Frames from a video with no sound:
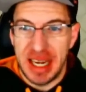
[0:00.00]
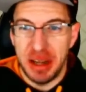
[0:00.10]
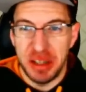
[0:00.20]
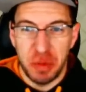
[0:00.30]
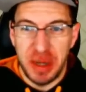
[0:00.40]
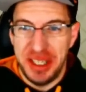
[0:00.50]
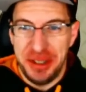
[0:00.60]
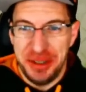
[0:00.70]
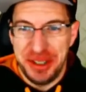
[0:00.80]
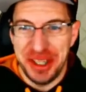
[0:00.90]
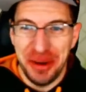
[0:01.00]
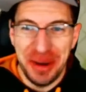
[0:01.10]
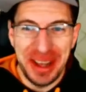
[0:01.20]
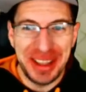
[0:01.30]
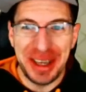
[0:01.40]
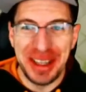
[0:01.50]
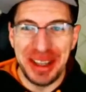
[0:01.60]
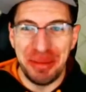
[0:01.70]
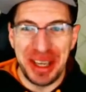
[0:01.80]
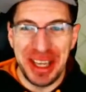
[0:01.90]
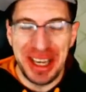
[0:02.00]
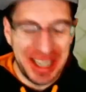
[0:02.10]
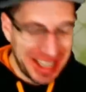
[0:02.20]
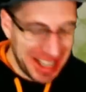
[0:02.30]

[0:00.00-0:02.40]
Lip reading: I was way too slow at the beginning.